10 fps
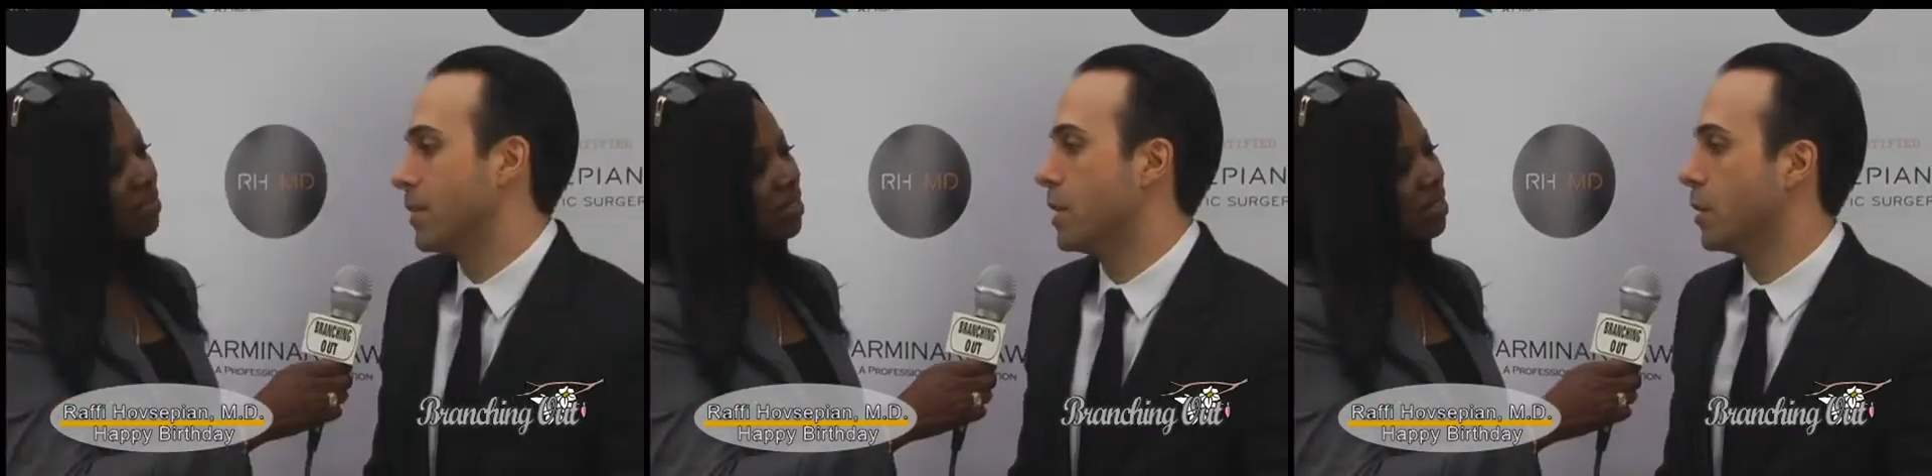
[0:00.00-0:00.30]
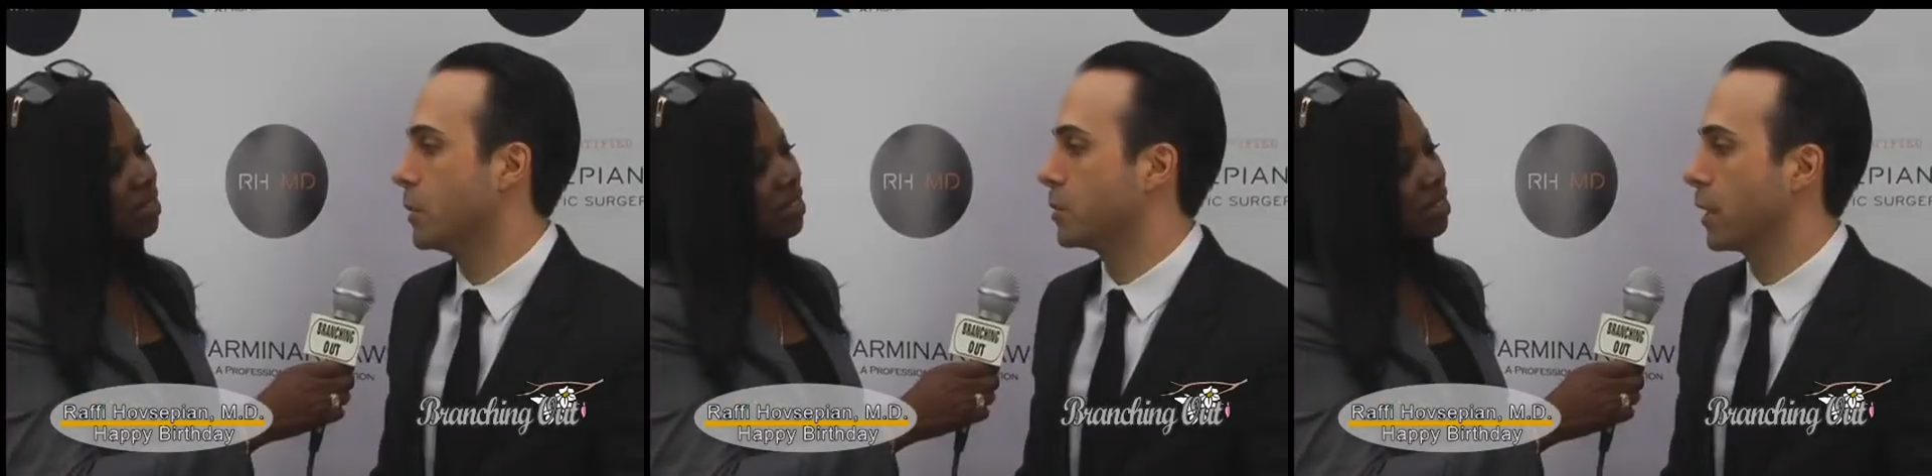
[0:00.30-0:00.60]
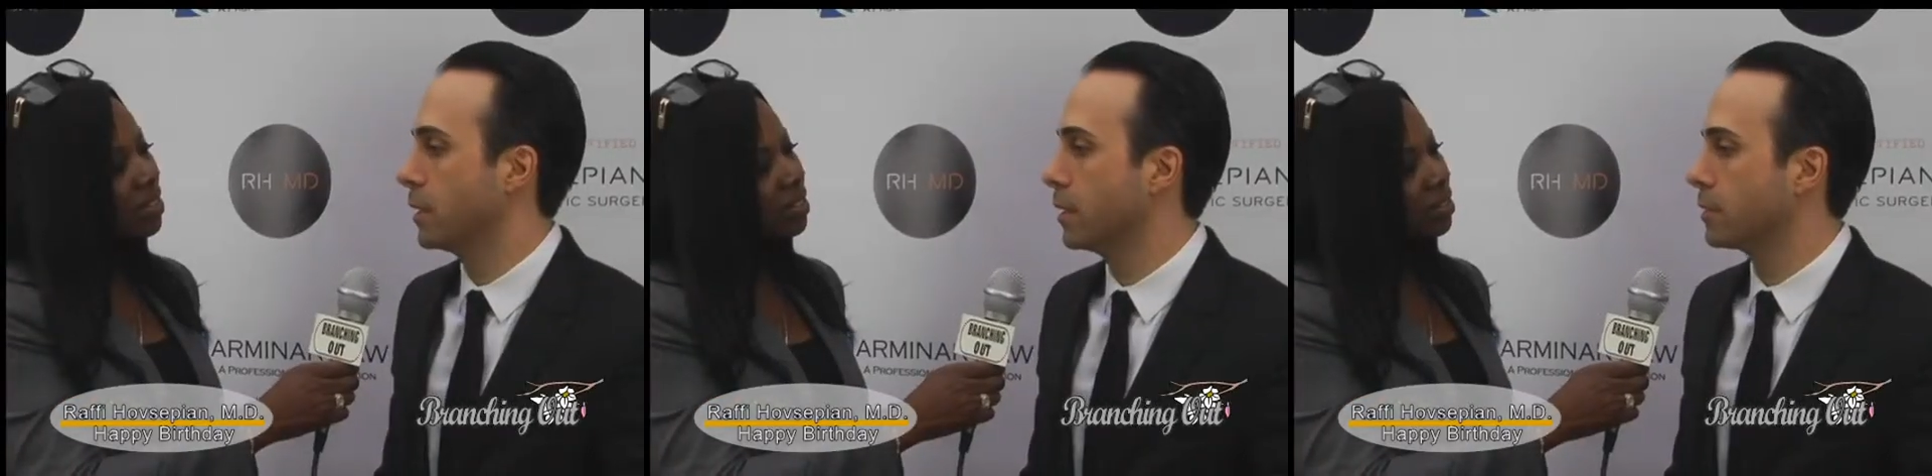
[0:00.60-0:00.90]
You know, we
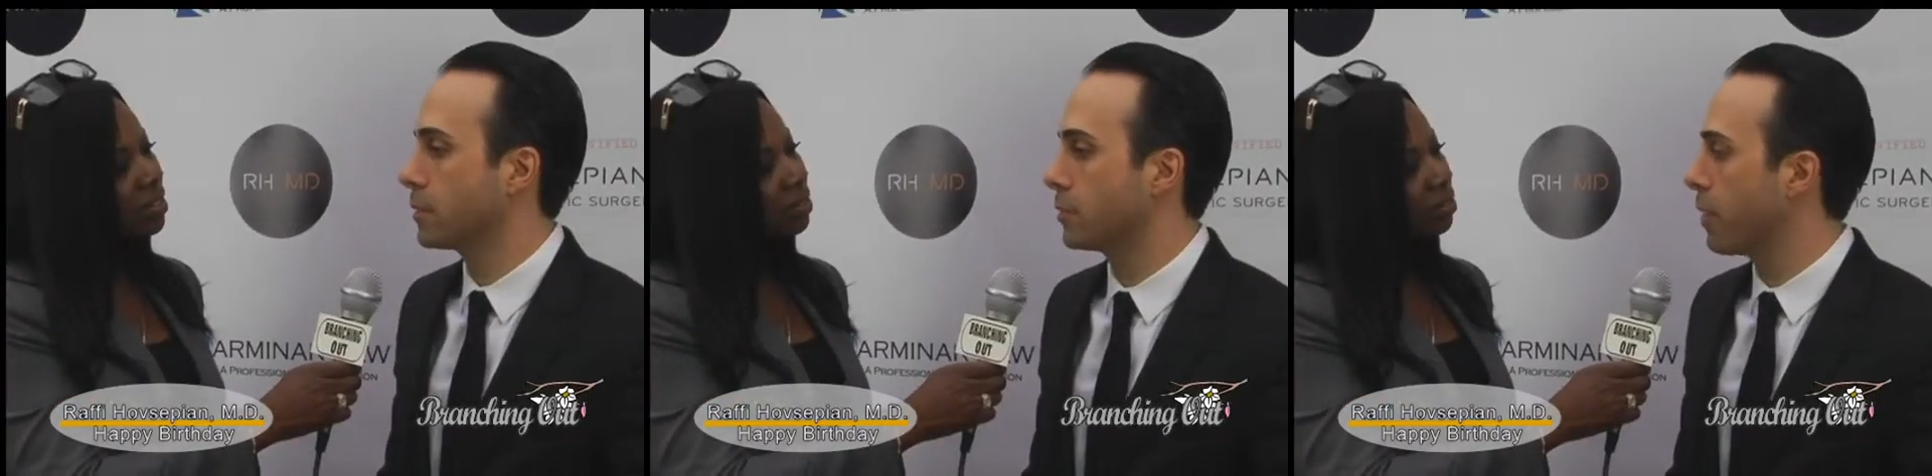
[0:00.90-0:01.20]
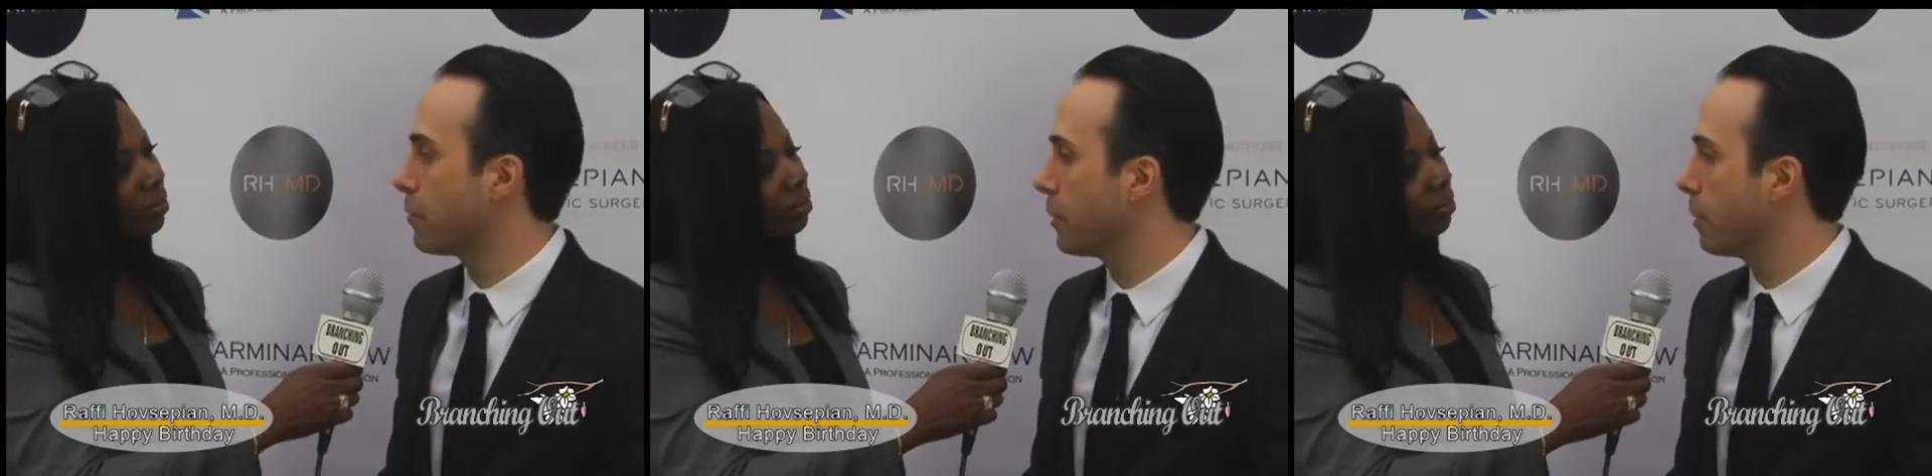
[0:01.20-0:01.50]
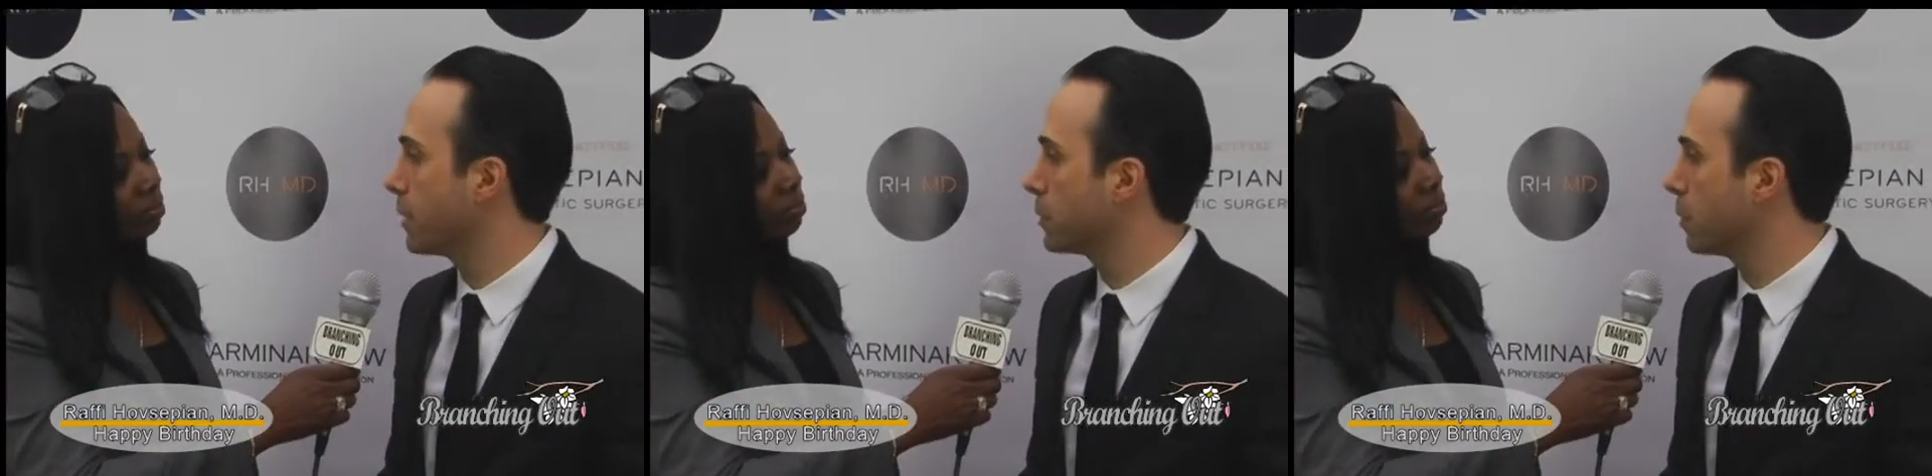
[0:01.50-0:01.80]
try to strive for the best